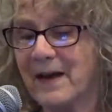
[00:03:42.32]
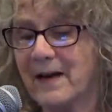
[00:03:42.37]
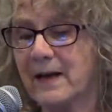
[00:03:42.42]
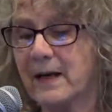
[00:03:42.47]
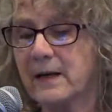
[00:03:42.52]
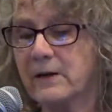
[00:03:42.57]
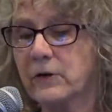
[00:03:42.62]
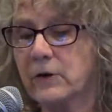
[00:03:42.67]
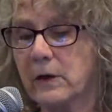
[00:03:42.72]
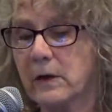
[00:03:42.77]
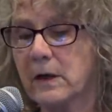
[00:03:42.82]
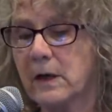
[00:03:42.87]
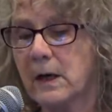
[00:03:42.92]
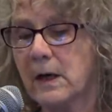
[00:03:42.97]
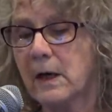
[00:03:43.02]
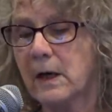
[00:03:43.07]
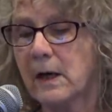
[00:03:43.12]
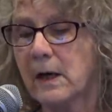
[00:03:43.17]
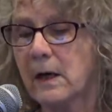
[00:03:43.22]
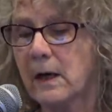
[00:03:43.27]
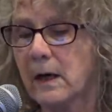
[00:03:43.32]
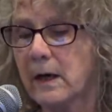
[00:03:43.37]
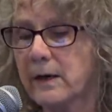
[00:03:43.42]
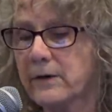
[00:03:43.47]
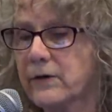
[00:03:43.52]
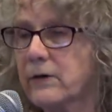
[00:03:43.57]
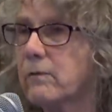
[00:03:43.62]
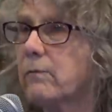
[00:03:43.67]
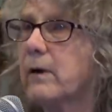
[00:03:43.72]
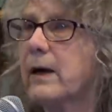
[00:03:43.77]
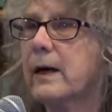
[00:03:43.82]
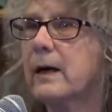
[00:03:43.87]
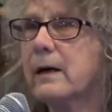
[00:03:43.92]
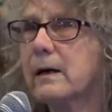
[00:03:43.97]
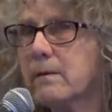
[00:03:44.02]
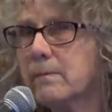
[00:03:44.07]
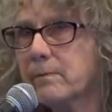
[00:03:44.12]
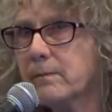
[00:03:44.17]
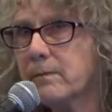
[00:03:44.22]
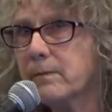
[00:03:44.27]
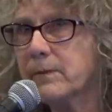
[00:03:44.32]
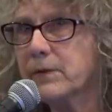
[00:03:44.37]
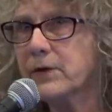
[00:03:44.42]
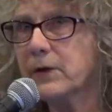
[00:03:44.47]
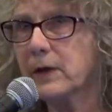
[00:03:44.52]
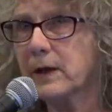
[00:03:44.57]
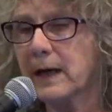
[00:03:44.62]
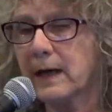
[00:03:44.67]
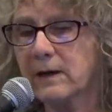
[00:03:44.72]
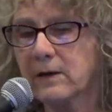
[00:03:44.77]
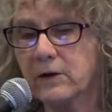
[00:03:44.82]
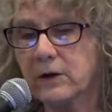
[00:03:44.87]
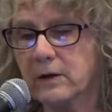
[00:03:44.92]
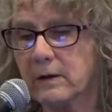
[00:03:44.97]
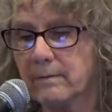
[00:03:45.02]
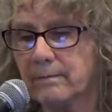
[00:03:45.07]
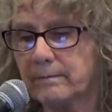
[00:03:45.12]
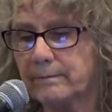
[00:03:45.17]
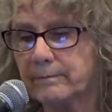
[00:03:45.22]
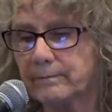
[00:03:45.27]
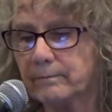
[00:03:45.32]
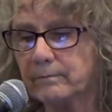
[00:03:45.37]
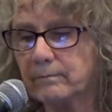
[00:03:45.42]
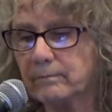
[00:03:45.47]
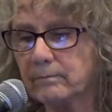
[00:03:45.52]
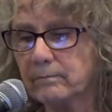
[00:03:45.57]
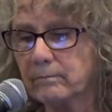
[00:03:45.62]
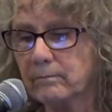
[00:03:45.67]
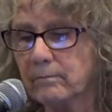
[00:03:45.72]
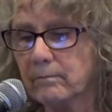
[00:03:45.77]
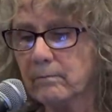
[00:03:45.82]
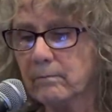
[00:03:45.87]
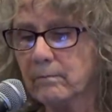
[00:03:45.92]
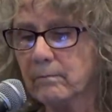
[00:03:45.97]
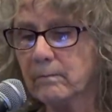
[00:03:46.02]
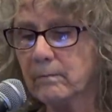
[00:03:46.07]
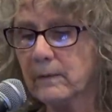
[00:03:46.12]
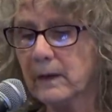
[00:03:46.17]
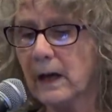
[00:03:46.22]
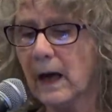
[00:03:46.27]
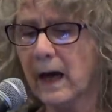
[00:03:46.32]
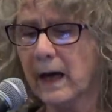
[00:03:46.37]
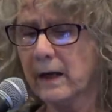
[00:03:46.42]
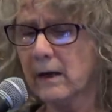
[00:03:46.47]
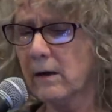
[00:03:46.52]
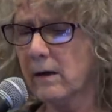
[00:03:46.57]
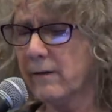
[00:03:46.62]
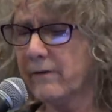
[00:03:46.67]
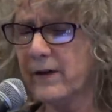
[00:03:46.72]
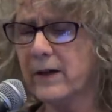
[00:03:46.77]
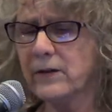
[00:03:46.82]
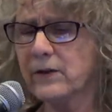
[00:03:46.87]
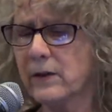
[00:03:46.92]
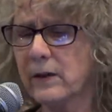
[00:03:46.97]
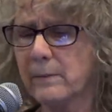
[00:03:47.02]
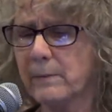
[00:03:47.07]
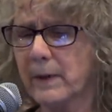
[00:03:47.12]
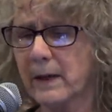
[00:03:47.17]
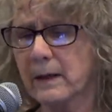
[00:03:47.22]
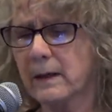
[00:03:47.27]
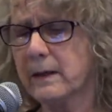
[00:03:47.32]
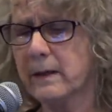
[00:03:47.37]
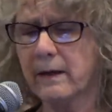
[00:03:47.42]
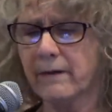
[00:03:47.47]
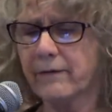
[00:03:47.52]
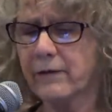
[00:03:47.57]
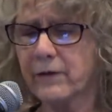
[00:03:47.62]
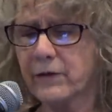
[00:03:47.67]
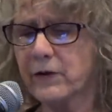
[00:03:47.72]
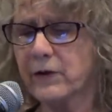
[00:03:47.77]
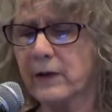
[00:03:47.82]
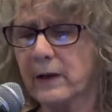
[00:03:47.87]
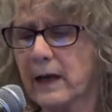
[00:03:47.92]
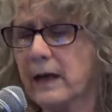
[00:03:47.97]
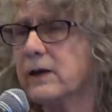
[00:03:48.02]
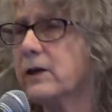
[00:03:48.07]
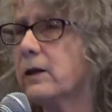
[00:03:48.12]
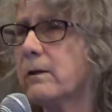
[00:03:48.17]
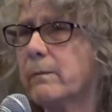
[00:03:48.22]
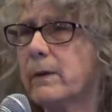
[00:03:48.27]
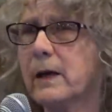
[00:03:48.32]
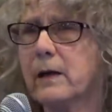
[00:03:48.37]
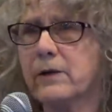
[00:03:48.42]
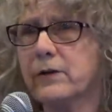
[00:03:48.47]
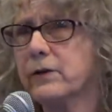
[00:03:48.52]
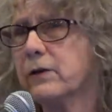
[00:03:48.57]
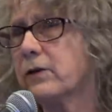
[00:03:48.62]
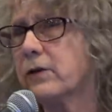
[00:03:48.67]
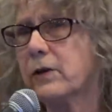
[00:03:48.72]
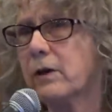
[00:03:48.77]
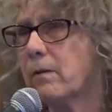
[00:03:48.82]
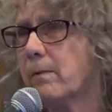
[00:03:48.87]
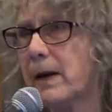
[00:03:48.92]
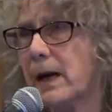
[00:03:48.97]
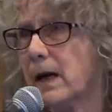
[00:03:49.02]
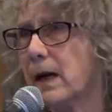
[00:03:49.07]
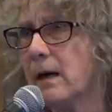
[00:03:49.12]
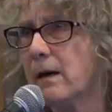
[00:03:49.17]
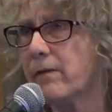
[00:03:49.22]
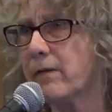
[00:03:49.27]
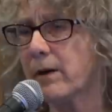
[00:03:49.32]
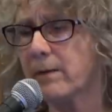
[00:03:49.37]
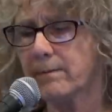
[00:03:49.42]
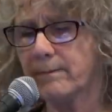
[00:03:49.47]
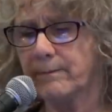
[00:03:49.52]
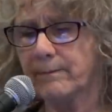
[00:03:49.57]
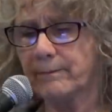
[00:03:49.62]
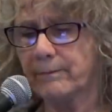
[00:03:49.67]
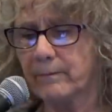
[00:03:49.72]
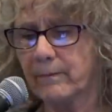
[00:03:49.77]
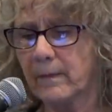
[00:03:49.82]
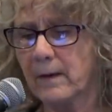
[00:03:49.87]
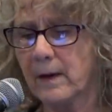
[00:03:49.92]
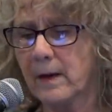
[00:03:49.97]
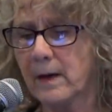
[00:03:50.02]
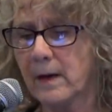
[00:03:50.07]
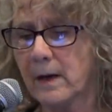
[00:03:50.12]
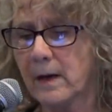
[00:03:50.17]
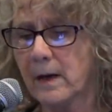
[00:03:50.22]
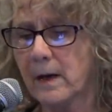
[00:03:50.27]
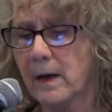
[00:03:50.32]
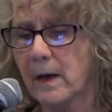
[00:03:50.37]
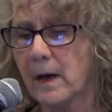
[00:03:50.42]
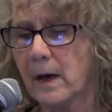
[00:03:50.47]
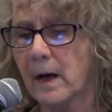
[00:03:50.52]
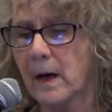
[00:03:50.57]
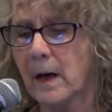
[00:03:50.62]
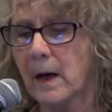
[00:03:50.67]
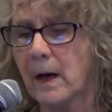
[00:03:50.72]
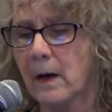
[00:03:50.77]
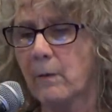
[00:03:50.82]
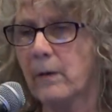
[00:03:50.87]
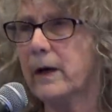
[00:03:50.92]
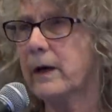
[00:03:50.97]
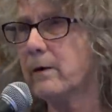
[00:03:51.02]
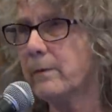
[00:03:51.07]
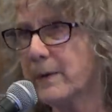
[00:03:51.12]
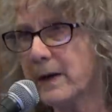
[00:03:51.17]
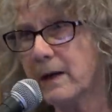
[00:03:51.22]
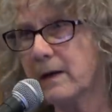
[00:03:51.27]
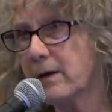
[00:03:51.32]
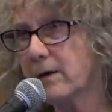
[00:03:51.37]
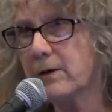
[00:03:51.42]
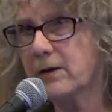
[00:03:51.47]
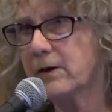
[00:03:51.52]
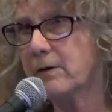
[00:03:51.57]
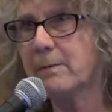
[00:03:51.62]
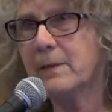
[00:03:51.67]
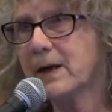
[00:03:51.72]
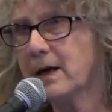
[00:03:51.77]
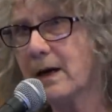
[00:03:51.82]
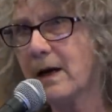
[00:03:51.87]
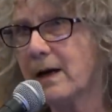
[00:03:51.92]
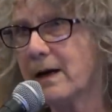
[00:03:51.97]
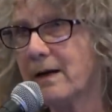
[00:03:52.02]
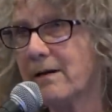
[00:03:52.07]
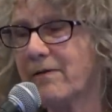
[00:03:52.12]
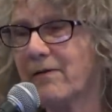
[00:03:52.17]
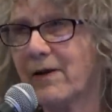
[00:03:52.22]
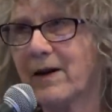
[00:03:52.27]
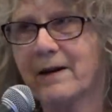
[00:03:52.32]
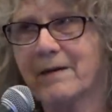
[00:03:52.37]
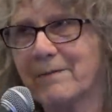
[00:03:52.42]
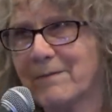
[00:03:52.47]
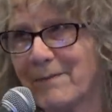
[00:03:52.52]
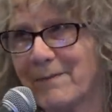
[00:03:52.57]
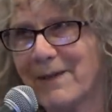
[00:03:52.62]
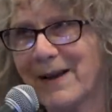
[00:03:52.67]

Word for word: and it's a, it's a random selection. I could have easily picked a different selection because there's so many of them we could be here till midnight if I,